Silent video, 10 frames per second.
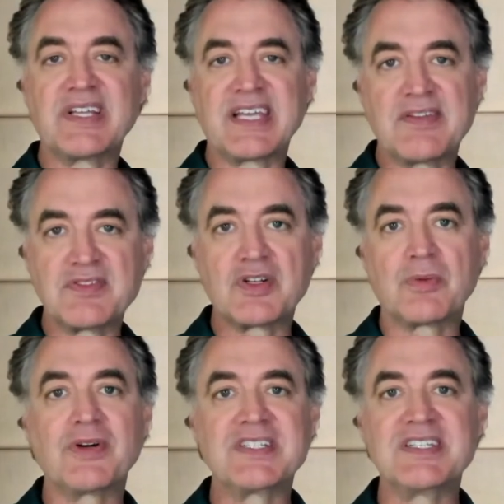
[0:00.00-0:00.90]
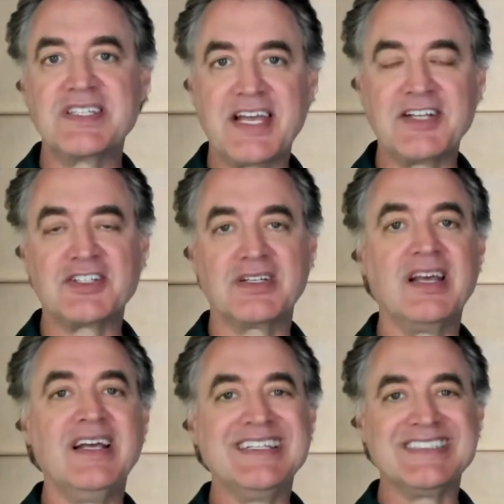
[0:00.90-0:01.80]
gives her presentation
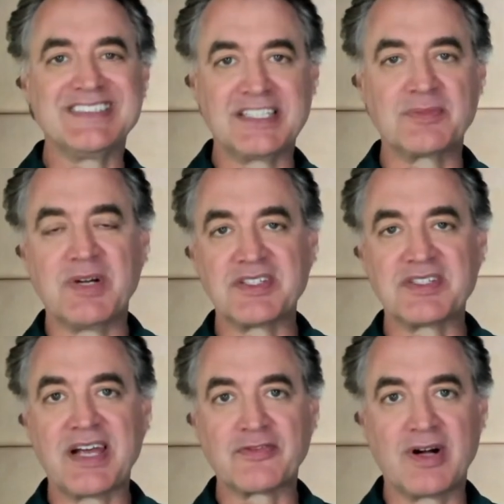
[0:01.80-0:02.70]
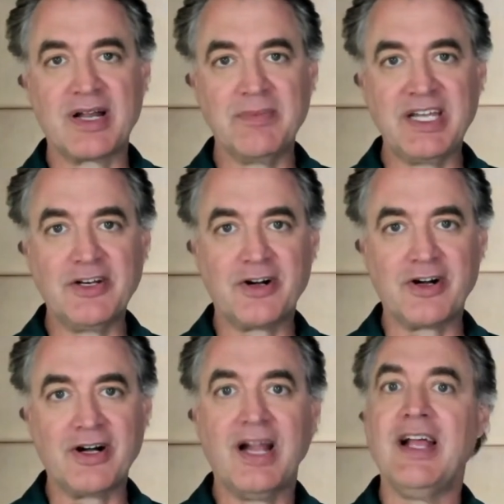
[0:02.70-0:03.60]
6 months after I meet
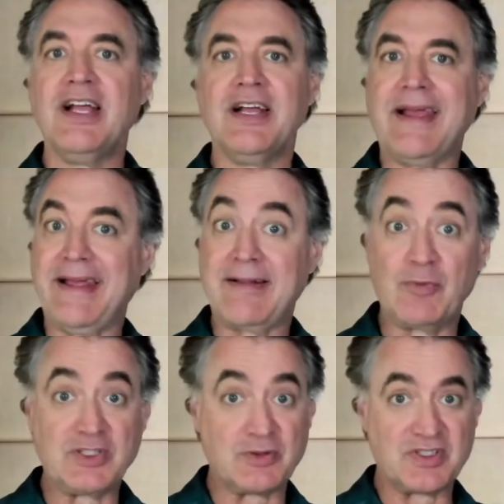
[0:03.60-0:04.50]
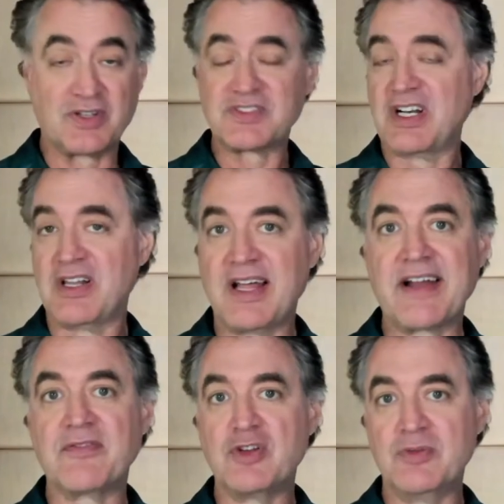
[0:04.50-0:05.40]
her, which results in a lot
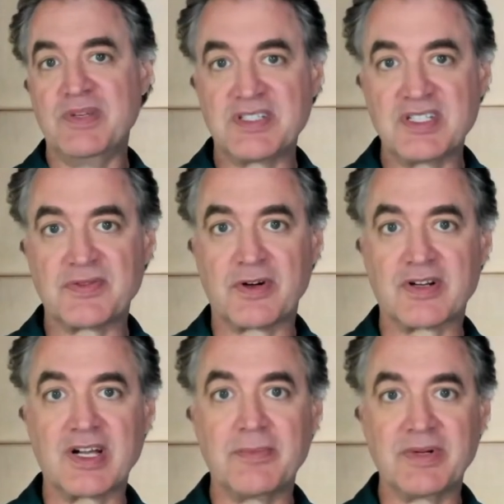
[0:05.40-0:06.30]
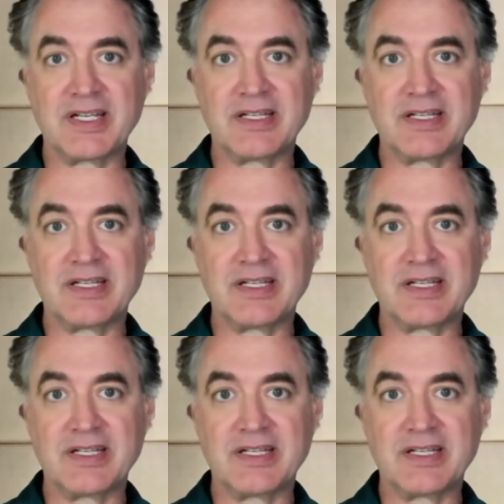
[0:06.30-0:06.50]
of new business for her company.